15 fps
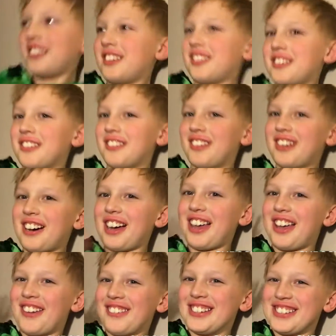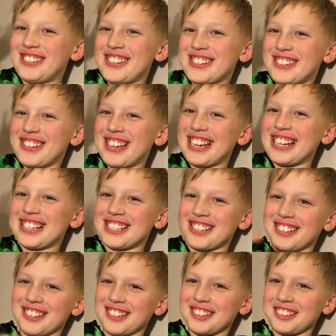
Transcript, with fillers: Oh, hi, I'm a special guest.